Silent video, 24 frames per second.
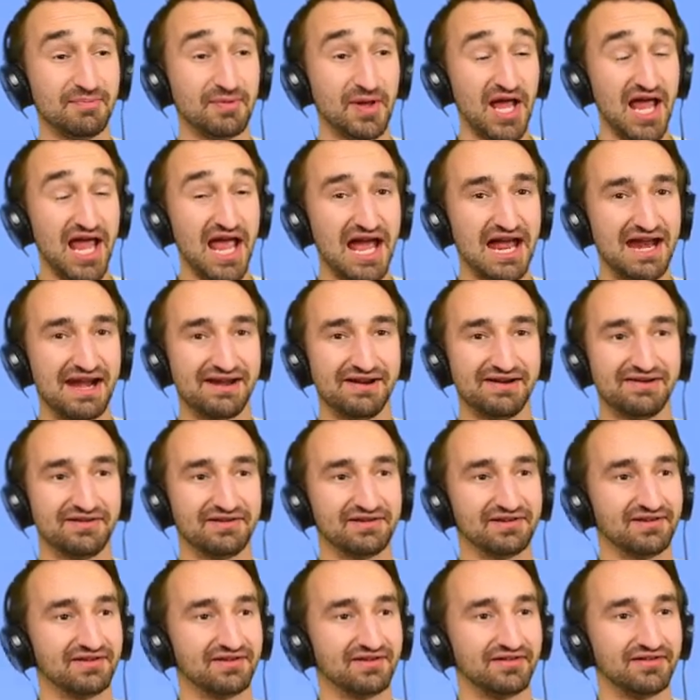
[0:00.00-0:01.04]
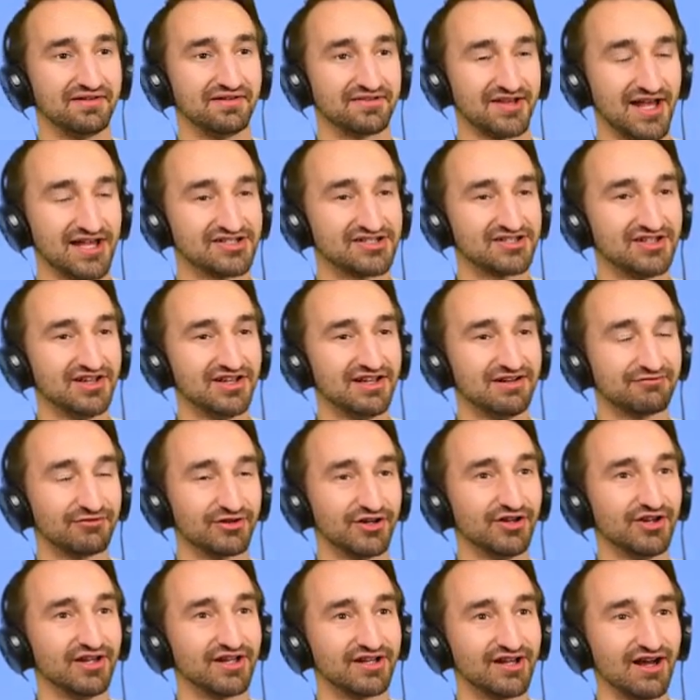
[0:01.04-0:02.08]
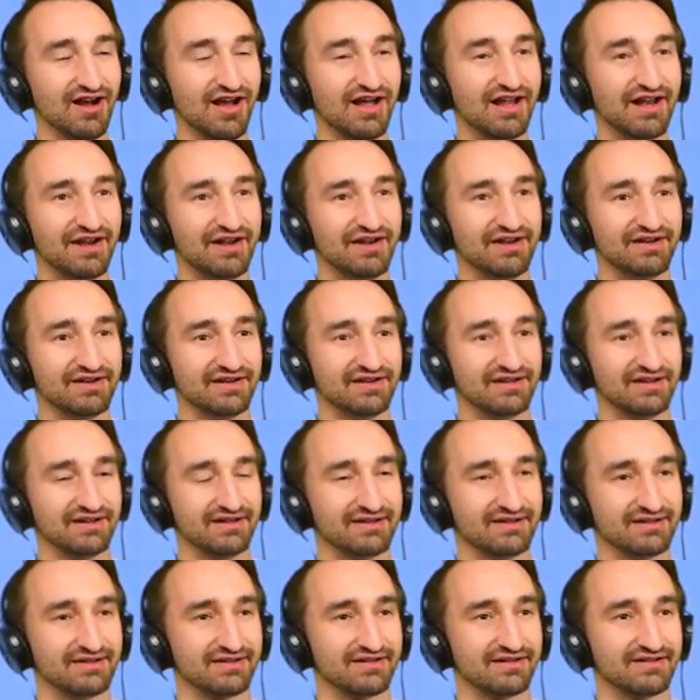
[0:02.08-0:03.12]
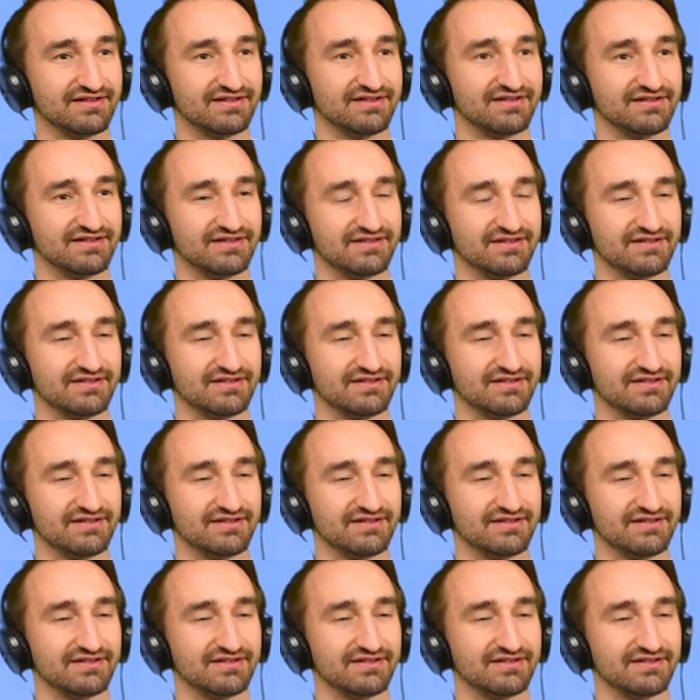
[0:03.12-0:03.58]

bad. That's it's actually not, really not good. It's an understatement, except it